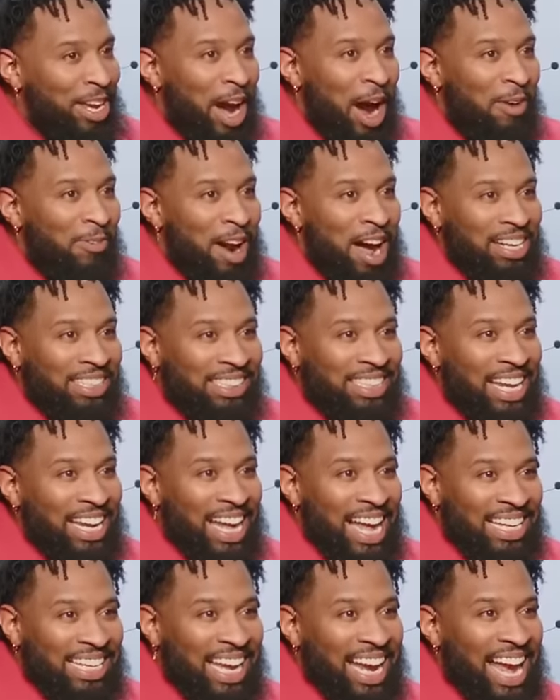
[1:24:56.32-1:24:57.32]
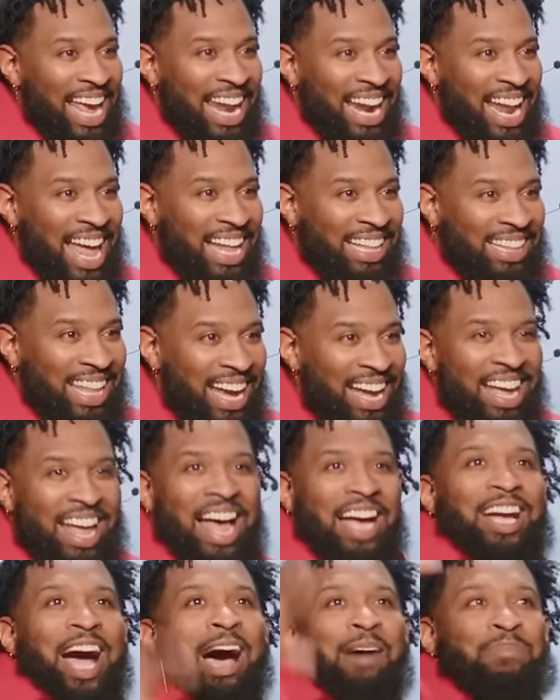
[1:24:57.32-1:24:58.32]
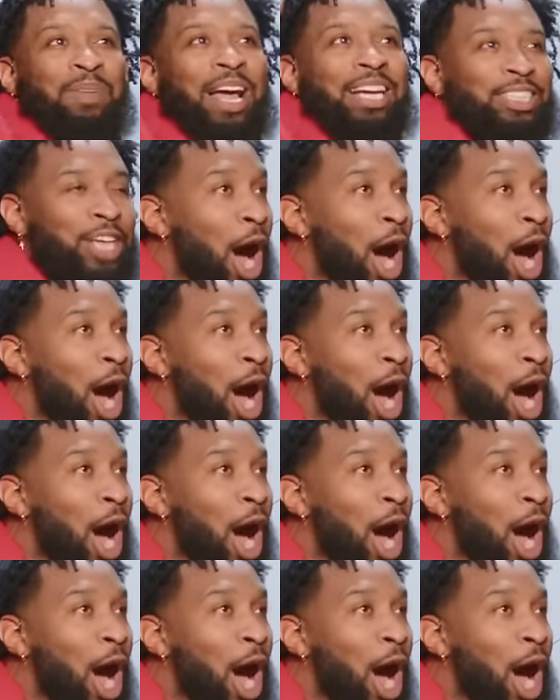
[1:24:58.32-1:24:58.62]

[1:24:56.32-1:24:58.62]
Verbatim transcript: are Rock City at the end of that thing. God bless